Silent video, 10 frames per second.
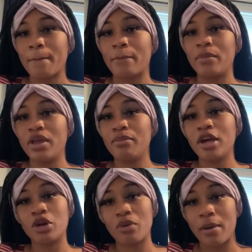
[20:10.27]
me
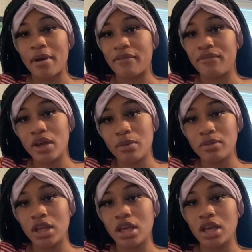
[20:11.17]
being around my
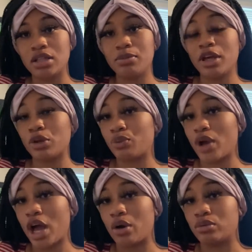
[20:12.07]
family and being
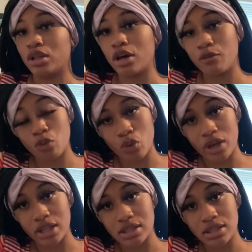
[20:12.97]
around loved
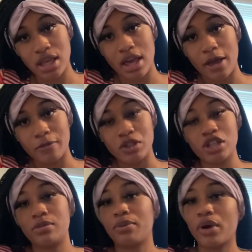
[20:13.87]
ones and
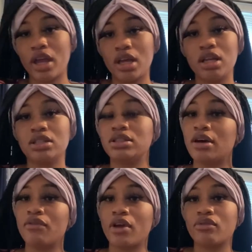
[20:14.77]
just praying and
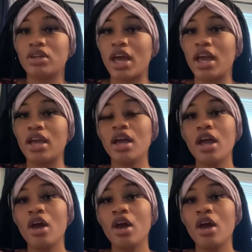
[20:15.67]
stuff every day